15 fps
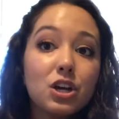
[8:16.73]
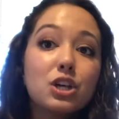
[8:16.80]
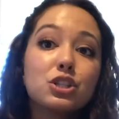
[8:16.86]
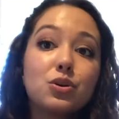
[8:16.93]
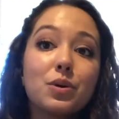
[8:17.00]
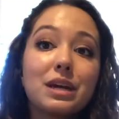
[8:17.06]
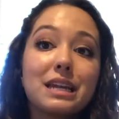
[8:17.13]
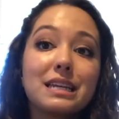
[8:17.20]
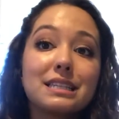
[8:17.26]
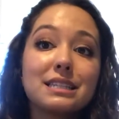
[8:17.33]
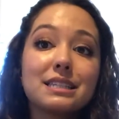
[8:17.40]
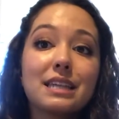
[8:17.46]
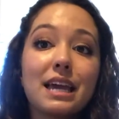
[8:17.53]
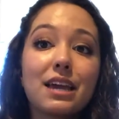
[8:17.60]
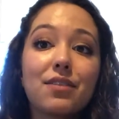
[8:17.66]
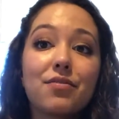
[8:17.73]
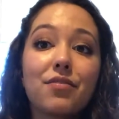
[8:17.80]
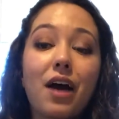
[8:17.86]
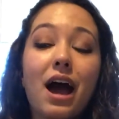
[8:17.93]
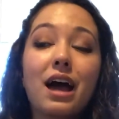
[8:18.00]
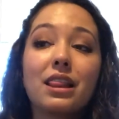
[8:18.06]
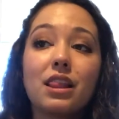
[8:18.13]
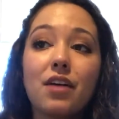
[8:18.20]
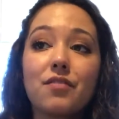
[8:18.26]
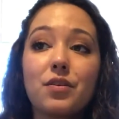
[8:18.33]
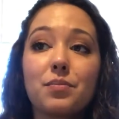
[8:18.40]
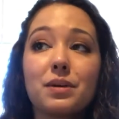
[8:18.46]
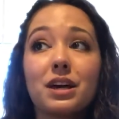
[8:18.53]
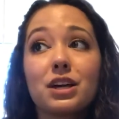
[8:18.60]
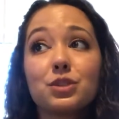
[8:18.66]
So it is safe. I love
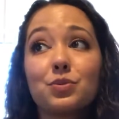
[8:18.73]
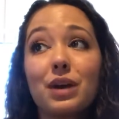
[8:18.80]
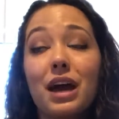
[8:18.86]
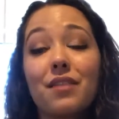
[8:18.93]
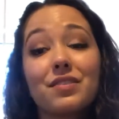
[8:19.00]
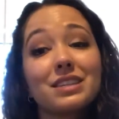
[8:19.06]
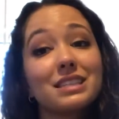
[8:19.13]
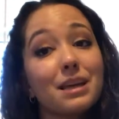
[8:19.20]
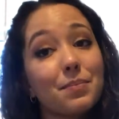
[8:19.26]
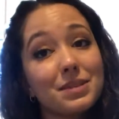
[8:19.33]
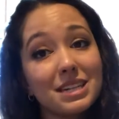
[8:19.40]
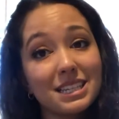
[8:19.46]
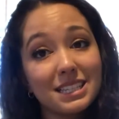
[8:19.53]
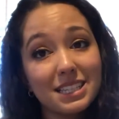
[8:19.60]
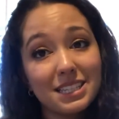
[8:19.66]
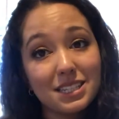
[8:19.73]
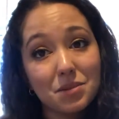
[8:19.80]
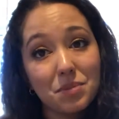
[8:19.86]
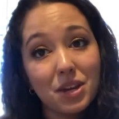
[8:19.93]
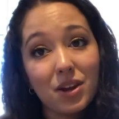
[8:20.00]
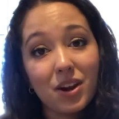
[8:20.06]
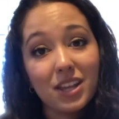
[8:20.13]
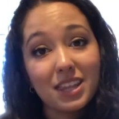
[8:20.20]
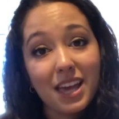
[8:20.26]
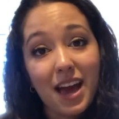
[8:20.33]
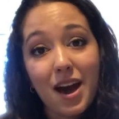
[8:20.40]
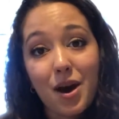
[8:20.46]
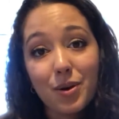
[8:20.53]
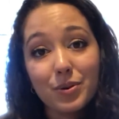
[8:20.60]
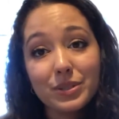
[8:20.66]
it because we have a septic system here at the
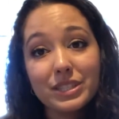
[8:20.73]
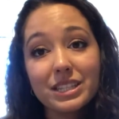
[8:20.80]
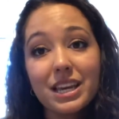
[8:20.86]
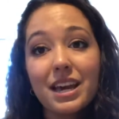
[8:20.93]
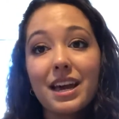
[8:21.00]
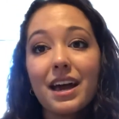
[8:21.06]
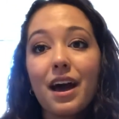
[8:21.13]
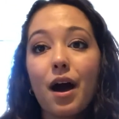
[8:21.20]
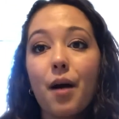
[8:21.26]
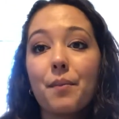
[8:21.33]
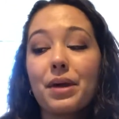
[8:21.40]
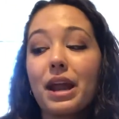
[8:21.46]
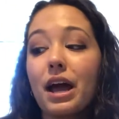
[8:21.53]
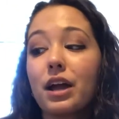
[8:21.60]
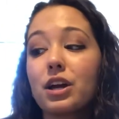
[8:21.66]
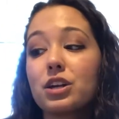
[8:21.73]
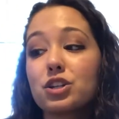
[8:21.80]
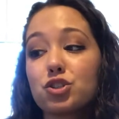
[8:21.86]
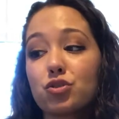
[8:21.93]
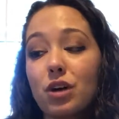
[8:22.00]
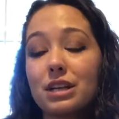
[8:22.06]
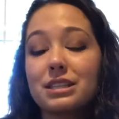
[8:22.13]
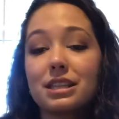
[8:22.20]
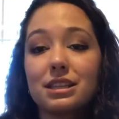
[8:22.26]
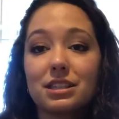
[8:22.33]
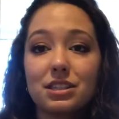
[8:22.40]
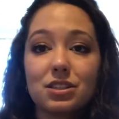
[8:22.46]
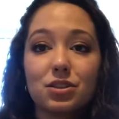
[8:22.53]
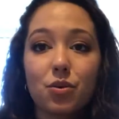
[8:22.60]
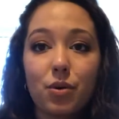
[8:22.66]
house, and I can trust that
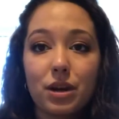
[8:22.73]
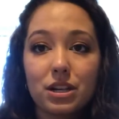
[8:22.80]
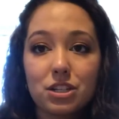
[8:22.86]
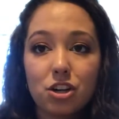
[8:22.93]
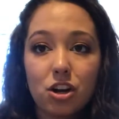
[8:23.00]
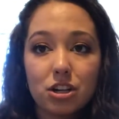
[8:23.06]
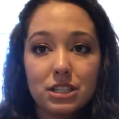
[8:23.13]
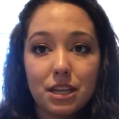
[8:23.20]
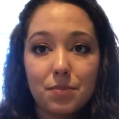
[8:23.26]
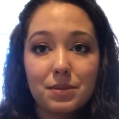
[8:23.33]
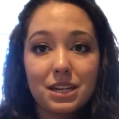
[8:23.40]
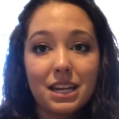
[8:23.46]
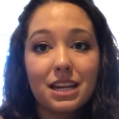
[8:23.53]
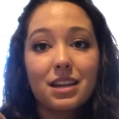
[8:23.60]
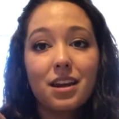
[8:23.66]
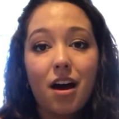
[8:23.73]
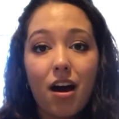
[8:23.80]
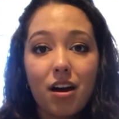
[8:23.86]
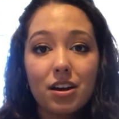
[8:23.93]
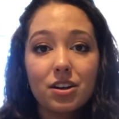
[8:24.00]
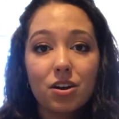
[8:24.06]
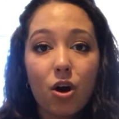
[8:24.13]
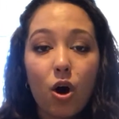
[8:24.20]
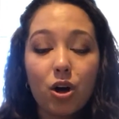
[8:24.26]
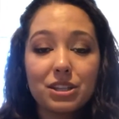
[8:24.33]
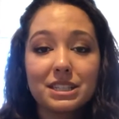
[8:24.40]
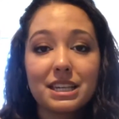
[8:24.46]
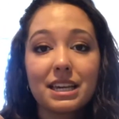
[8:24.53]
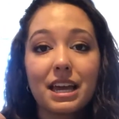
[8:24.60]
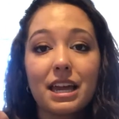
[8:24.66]
this is going into our septic and not
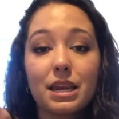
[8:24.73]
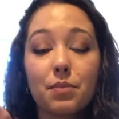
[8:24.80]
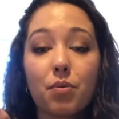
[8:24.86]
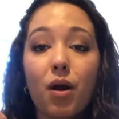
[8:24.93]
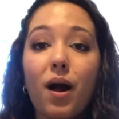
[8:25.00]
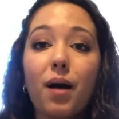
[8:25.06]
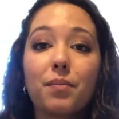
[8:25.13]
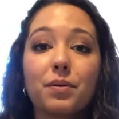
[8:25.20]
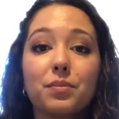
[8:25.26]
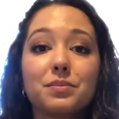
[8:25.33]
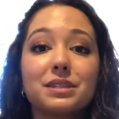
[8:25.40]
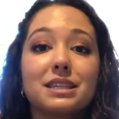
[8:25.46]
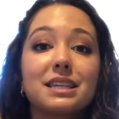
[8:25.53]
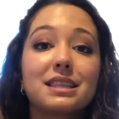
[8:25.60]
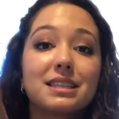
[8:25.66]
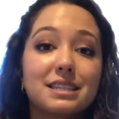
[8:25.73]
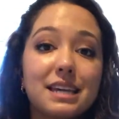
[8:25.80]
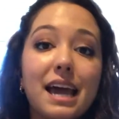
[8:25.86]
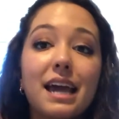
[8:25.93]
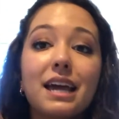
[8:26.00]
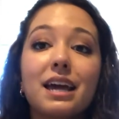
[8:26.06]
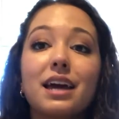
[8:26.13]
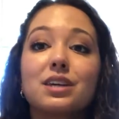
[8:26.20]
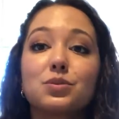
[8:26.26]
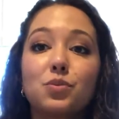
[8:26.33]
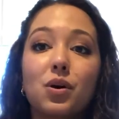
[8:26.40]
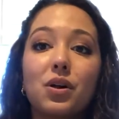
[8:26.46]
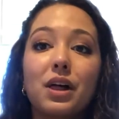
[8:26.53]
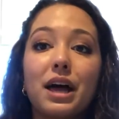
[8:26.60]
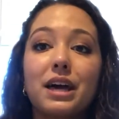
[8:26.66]
causing any problems in the tank, as
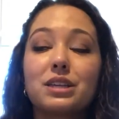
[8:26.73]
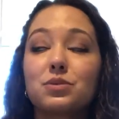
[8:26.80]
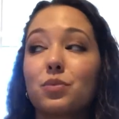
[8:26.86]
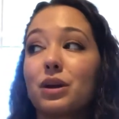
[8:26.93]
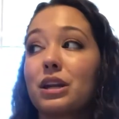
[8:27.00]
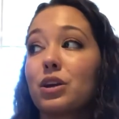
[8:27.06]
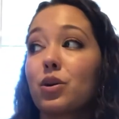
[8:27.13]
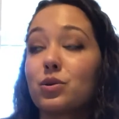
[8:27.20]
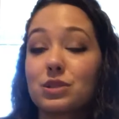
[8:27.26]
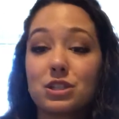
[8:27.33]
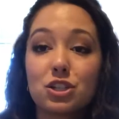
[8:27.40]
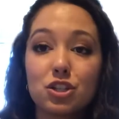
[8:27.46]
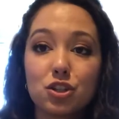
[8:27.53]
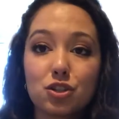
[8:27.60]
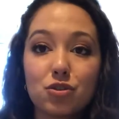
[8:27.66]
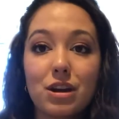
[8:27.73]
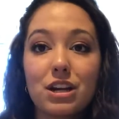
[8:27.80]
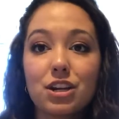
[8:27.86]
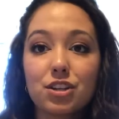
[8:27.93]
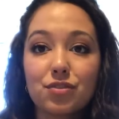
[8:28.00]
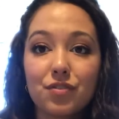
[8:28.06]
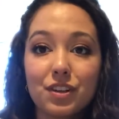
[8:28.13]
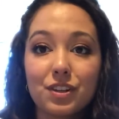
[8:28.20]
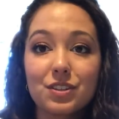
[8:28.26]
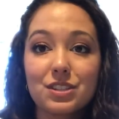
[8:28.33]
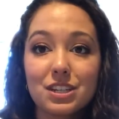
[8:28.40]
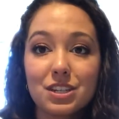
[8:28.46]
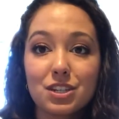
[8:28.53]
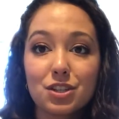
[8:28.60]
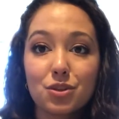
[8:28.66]
well as when it goes into the drainage field,
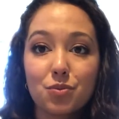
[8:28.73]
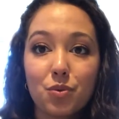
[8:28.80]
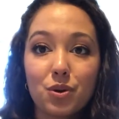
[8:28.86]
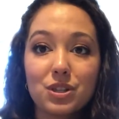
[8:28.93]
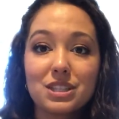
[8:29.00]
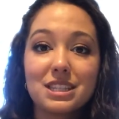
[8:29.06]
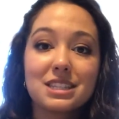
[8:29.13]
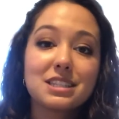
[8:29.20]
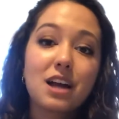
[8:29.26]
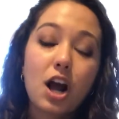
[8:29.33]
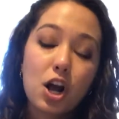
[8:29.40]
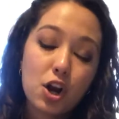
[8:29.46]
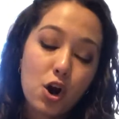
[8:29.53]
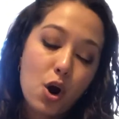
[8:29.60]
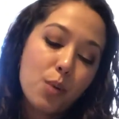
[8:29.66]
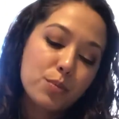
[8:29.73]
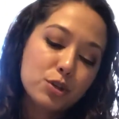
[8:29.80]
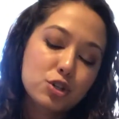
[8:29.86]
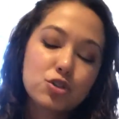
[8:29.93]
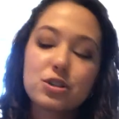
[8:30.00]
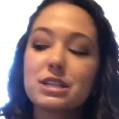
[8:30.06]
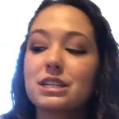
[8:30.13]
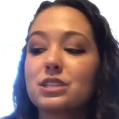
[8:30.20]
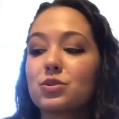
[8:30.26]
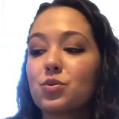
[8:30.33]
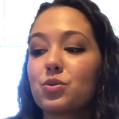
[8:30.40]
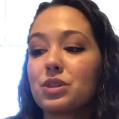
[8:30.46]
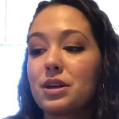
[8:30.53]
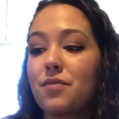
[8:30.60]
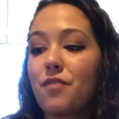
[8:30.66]
into the woods. It's not going to harm the trees
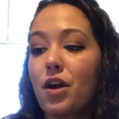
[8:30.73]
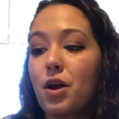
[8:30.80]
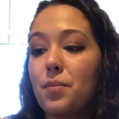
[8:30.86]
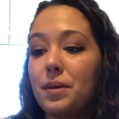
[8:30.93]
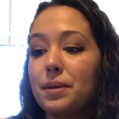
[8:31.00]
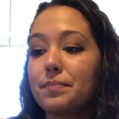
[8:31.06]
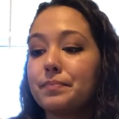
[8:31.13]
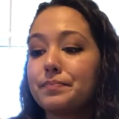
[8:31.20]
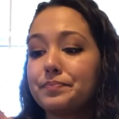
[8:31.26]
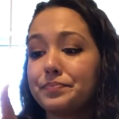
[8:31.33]
or the environment.